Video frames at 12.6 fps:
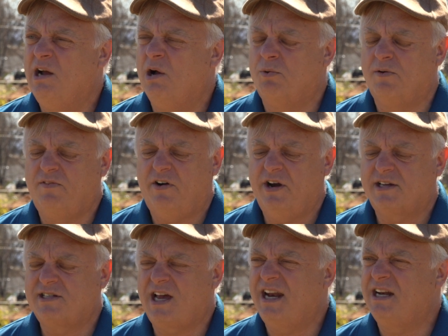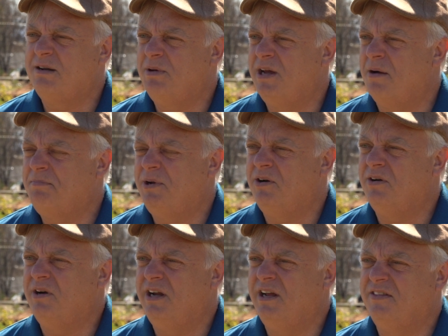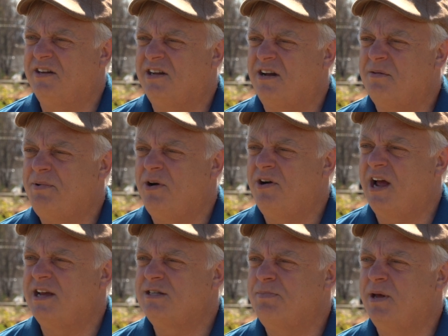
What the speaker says: And we're very excited to be up here in the town of Paradise,